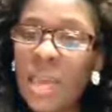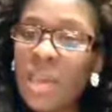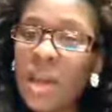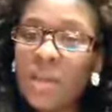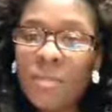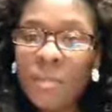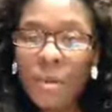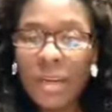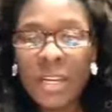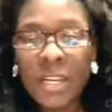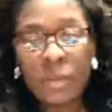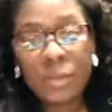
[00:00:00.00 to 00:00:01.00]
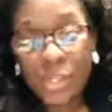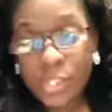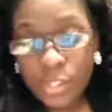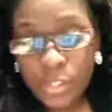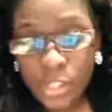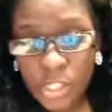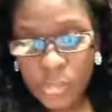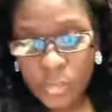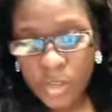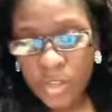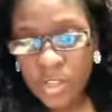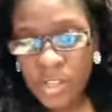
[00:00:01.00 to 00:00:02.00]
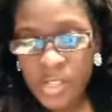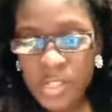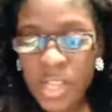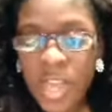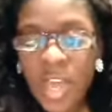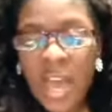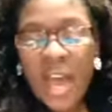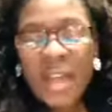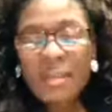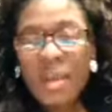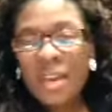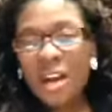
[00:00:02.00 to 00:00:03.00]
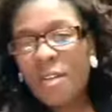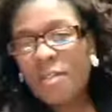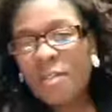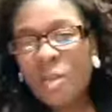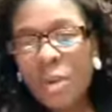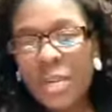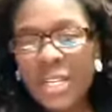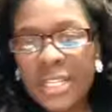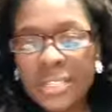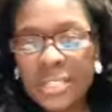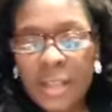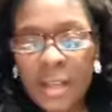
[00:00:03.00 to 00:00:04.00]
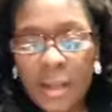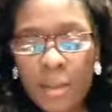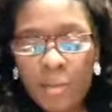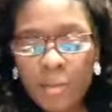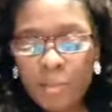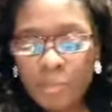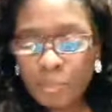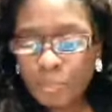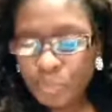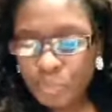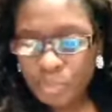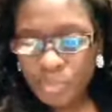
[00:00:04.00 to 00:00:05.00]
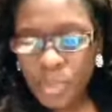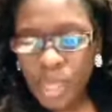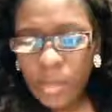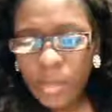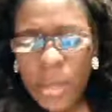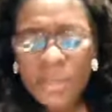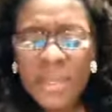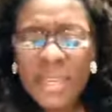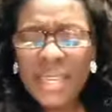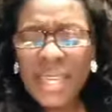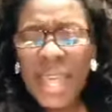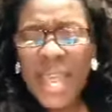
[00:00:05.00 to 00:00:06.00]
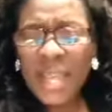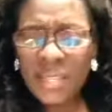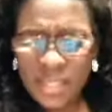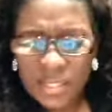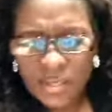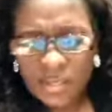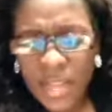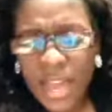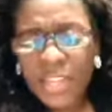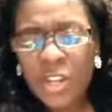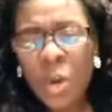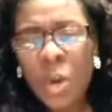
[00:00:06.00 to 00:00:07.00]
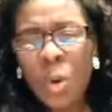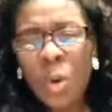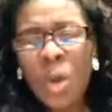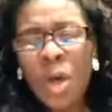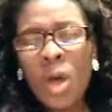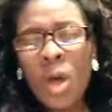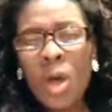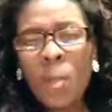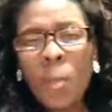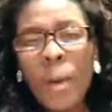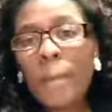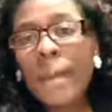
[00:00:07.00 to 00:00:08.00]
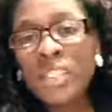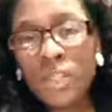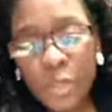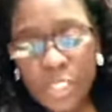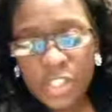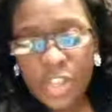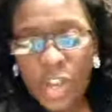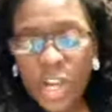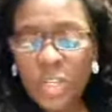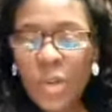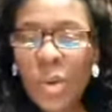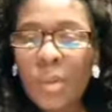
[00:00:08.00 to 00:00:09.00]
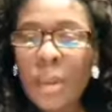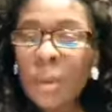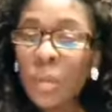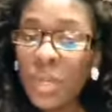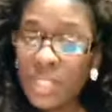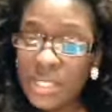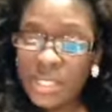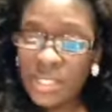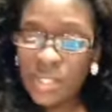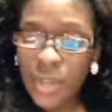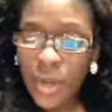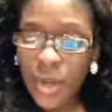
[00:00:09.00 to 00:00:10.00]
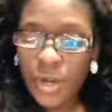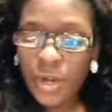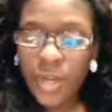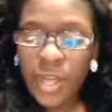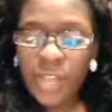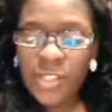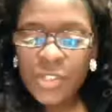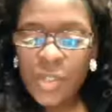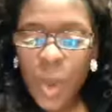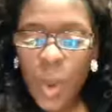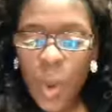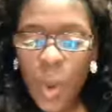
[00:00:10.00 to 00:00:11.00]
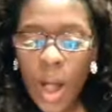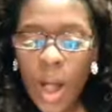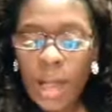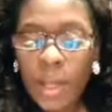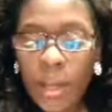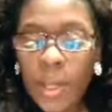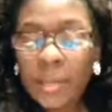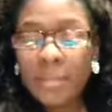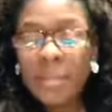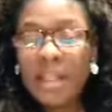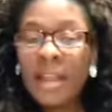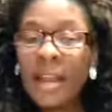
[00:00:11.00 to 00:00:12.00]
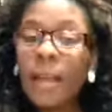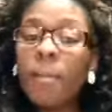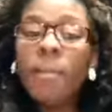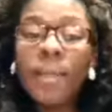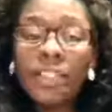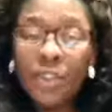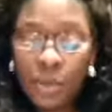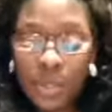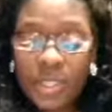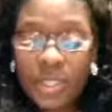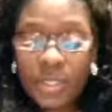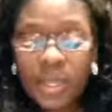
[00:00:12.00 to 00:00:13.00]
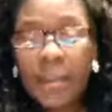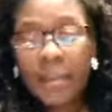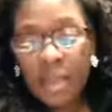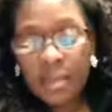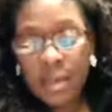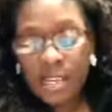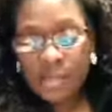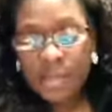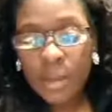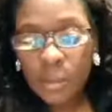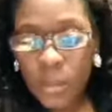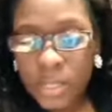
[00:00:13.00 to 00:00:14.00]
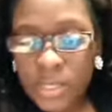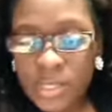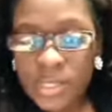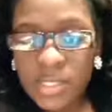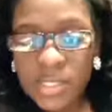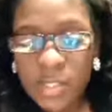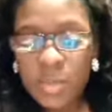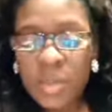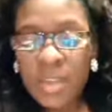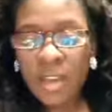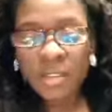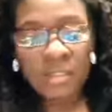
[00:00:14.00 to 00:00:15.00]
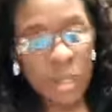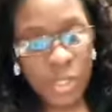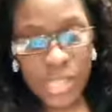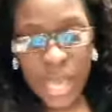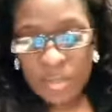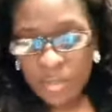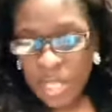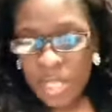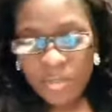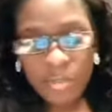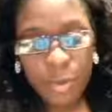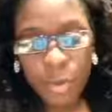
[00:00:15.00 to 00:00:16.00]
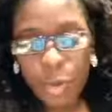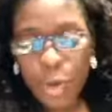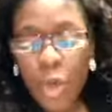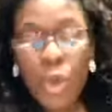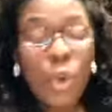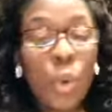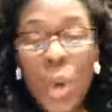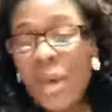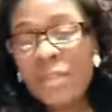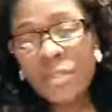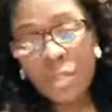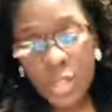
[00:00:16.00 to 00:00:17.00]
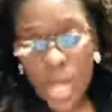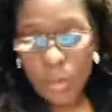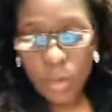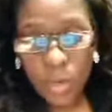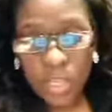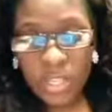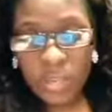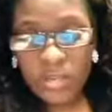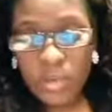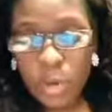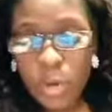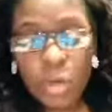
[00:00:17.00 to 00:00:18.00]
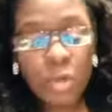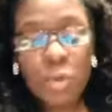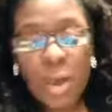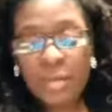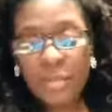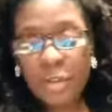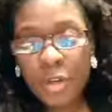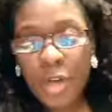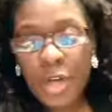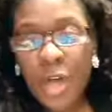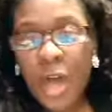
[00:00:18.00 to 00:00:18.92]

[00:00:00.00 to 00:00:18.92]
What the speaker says: I make up for it in research experience. I make up for it by being active. I know what my strengths are. I know what my weaknesses are. So I play up my strengths. I minimize my weaknesses to be a fierce advocate for whoever I'm working for, or whoever